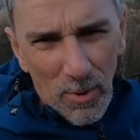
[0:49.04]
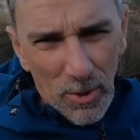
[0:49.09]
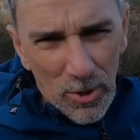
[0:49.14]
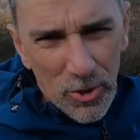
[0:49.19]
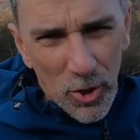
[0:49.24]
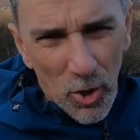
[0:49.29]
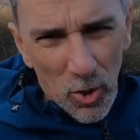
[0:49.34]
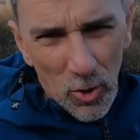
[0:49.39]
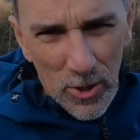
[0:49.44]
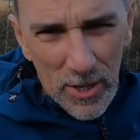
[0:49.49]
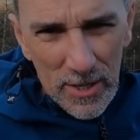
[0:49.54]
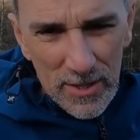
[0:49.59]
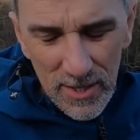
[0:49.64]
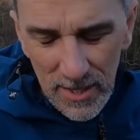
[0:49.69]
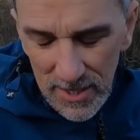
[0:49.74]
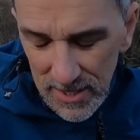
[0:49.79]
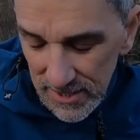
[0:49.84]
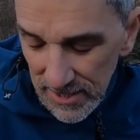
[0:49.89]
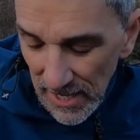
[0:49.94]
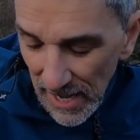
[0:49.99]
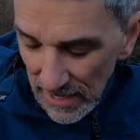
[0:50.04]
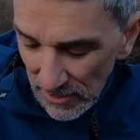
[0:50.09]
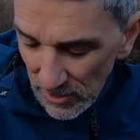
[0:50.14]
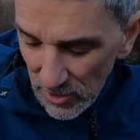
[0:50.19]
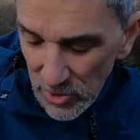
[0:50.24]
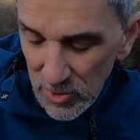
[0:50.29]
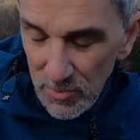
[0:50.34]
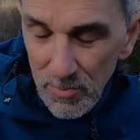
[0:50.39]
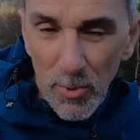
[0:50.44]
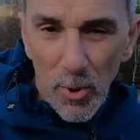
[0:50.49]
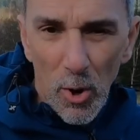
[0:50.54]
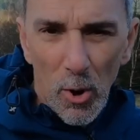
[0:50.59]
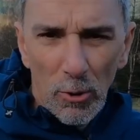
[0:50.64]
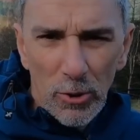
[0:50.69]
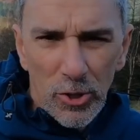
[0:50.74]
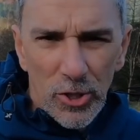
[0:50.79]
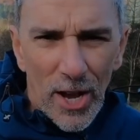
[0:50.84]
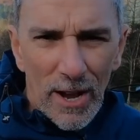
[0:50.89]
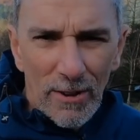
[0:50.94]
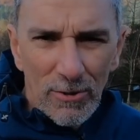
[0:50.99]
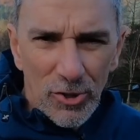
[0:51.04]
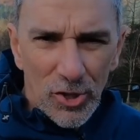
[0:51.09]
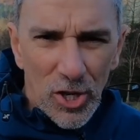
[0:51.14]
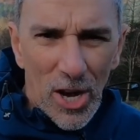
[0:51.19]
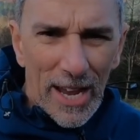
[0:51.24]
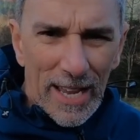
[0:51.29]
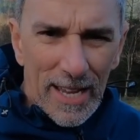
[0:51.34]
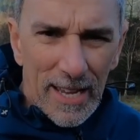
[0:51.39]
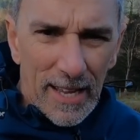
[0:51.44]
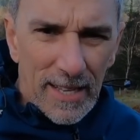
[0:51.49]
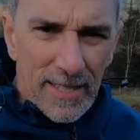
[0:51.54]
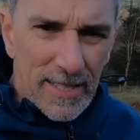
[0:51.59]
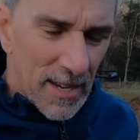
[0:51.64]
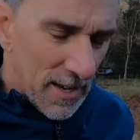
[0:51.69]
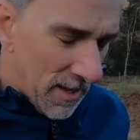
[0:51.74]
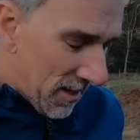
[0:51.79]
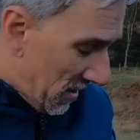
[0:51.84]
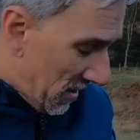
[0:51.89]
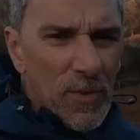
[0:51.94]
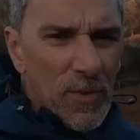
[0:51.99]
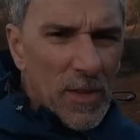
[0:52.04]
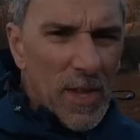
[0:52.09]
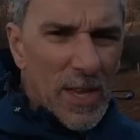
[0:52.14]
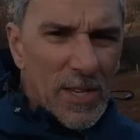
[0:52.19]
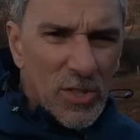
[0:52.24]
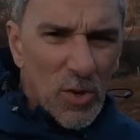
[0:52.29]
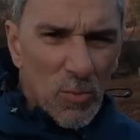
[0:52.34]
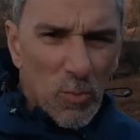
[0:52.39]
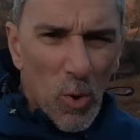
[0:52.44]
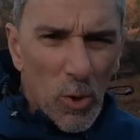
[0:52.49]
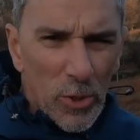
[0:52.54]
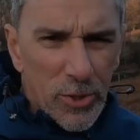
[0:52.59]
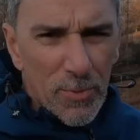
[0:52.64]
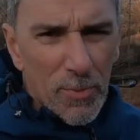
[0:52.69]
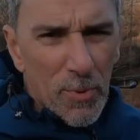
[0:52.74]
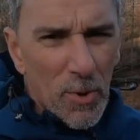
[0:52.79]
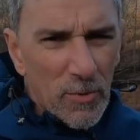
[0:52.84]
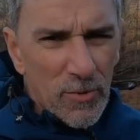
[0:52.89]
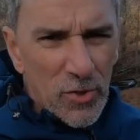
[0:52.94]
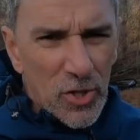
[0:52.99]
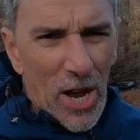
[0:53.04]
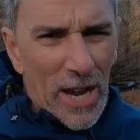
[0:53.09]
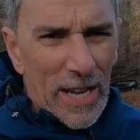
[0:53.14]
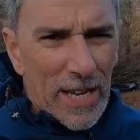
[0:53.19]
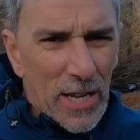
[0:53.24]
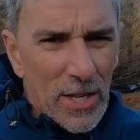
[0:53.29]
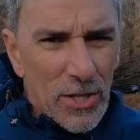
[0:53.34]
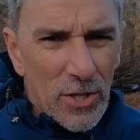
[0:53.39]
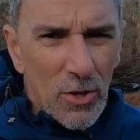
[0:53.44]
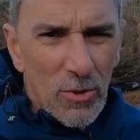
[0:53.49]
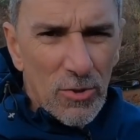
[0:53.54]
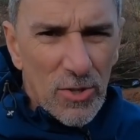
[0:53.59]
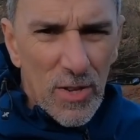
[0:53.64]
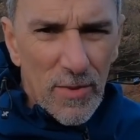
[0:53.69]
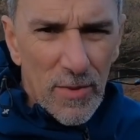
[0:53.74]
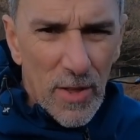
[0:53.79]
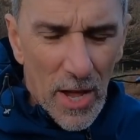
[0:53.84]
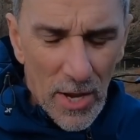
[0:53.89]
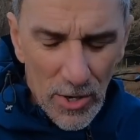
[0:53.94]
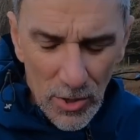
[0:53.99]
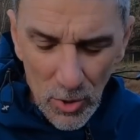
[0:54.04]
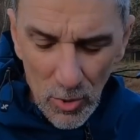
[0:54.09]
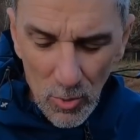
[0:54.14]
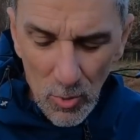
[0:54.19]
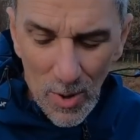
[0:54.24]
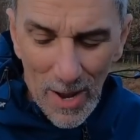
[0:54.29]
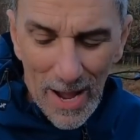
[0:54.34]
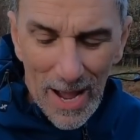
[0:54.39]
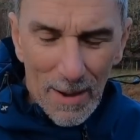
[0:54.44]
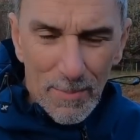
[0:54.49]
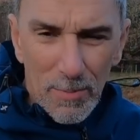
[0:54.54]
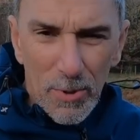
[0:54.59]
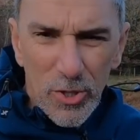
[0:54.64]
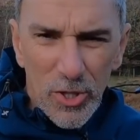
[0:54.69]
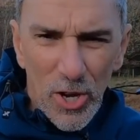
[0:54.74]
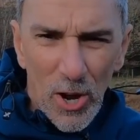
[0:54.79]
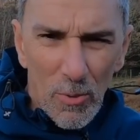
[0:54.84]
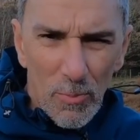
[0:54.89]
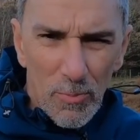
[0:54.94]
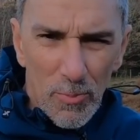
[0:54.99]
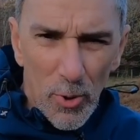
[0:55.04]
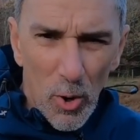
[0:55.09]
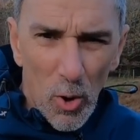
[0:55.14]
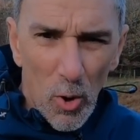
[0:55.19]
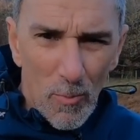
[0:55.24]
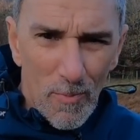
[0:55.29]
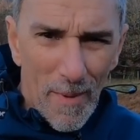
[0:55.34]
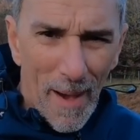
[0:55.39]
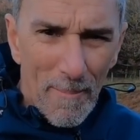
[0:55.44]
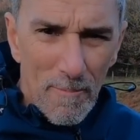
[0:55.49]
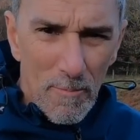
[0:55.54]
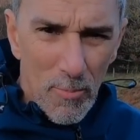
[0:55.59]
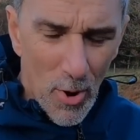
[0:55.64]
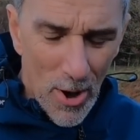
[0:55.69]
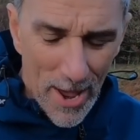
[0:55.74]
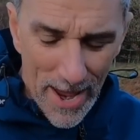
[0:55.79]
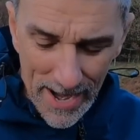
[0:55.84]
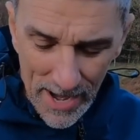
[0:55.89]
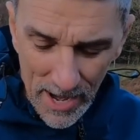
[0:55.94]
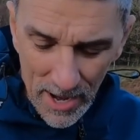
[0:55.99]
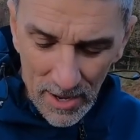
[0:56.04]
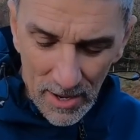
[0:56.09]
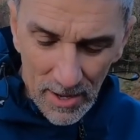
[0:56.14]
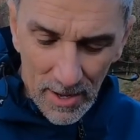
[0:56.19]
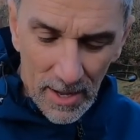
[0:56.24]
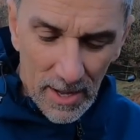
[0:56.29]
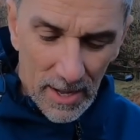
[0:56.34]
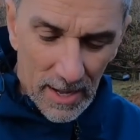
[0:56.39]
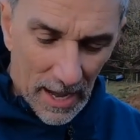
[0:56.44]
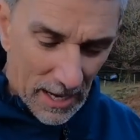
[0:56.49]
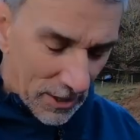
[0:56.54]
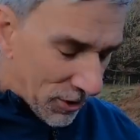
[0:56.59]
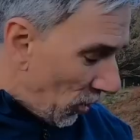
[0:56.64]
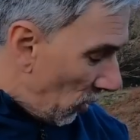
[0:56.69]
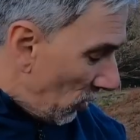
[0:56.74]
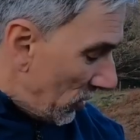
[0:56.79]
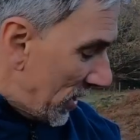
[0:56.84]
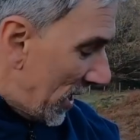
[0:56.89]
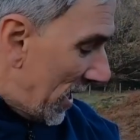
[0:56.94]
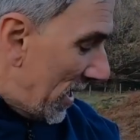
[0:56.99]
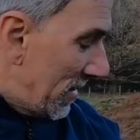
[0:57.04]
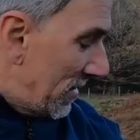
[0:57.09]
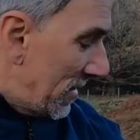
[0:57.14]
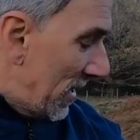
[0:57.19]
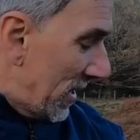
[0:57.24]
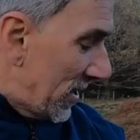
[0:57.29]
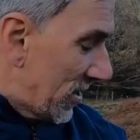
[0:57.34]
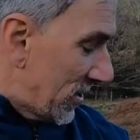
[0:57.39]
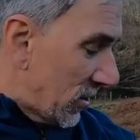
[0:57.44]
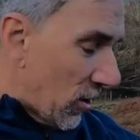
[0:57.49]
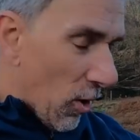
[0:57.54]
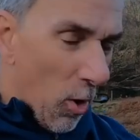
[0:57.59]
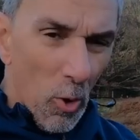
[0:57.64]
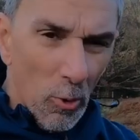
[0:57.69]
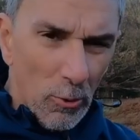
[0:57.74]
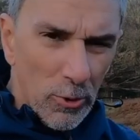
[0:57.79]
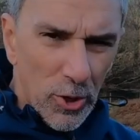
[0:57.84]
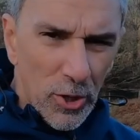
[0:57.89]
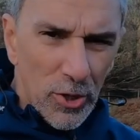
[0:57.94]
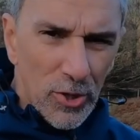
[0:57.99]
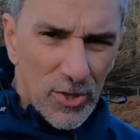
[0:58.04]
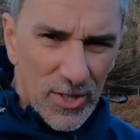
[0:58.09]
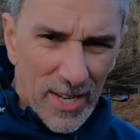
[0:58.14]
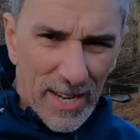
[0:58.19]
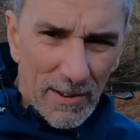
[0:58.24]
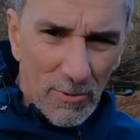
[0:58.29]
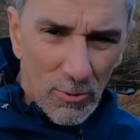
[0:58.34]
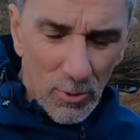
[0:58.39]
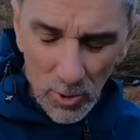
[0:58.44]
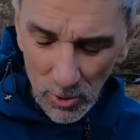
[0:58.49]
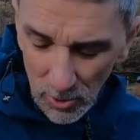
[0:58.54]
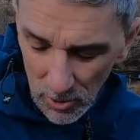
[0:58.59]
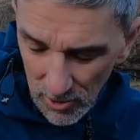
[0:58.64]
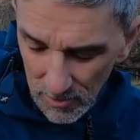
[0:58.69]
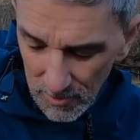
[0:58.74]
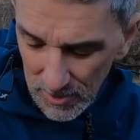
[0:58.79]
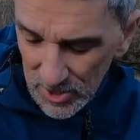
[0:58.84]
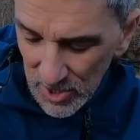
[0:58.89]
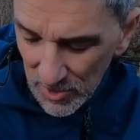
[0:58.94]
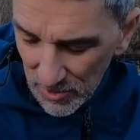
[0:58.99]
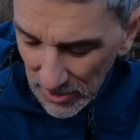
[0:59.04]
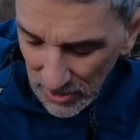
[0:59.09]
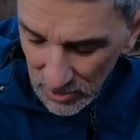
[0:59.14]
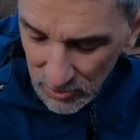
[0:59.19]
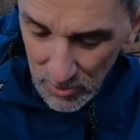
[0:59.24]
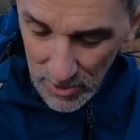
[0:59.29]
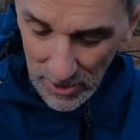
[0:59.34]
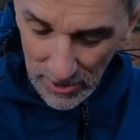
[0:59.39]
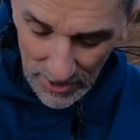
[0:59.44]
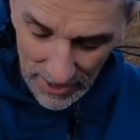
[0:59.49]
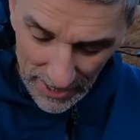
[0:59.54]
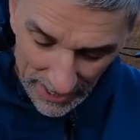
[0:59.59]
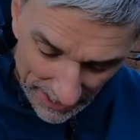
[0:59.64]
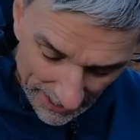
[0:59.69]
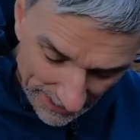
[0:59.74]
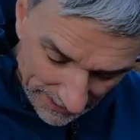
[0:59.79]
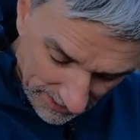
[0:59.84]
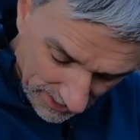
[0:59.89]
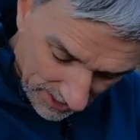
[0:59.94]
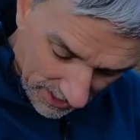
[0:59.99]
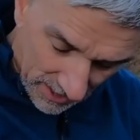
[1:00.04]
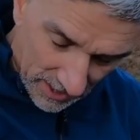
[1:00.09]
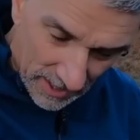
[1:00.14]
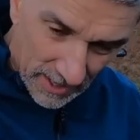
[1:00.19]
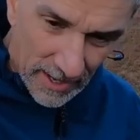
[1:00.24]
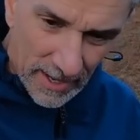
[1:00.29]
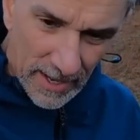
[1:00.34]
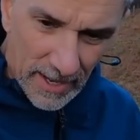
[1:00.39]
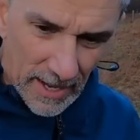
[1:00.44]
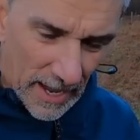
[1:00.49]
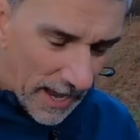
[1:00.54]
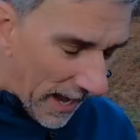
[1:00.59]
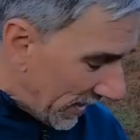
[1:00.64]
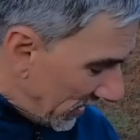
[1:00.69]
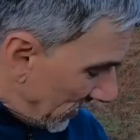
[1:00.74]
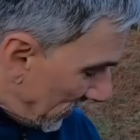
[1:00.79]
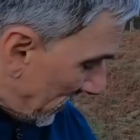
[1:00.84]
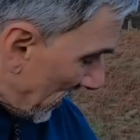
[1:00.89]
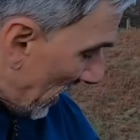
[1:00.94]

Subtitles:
want to show you is this Silence Proshell jacket. It's a waterproof jacket using their new Hypershell Pro membrane. I chose it in this Ocean Teal colour, which I think is really nice. And